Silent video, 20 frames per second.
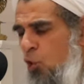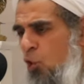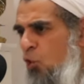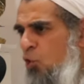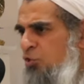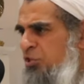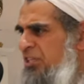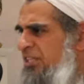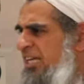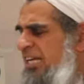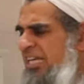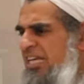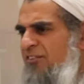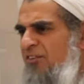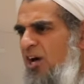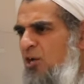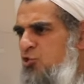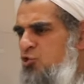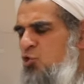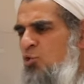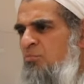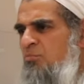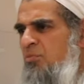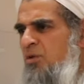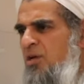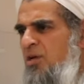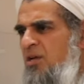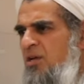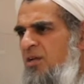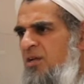or did they leave out some
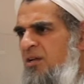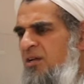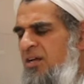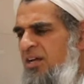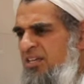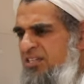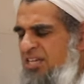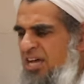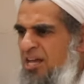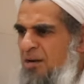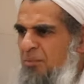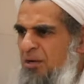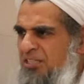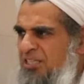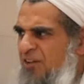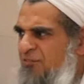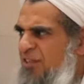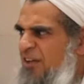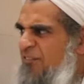kazar batif?